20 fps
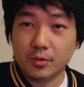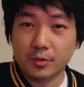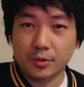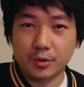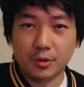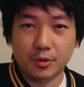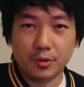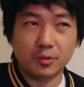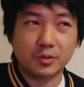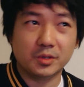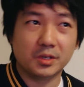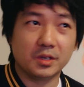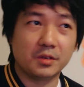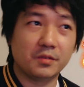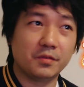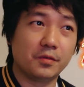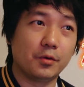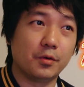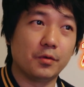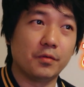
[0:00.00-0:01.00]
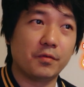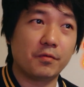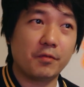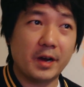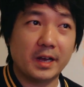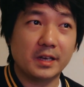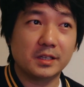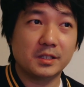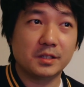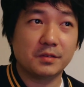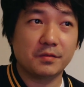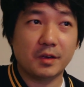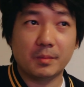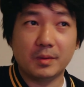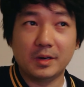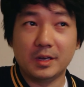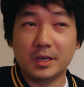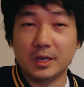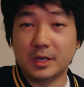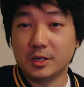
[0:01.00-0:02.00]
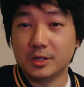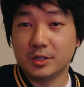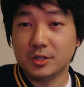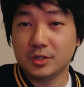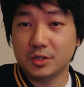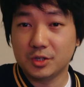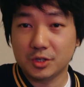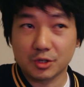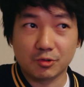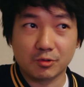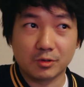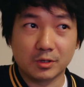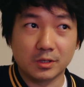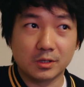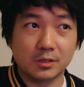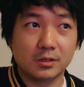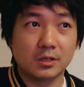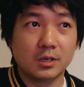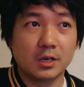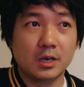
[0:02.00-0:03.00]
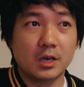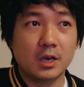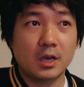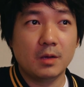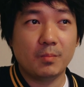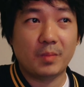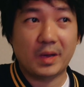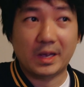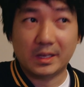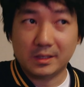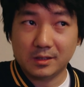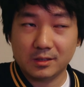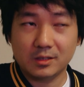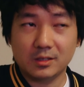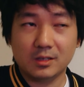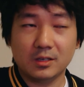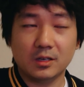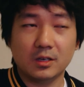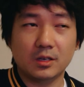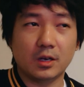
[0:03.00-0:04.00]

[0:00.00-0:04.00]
You use it for friends, family, children, pets.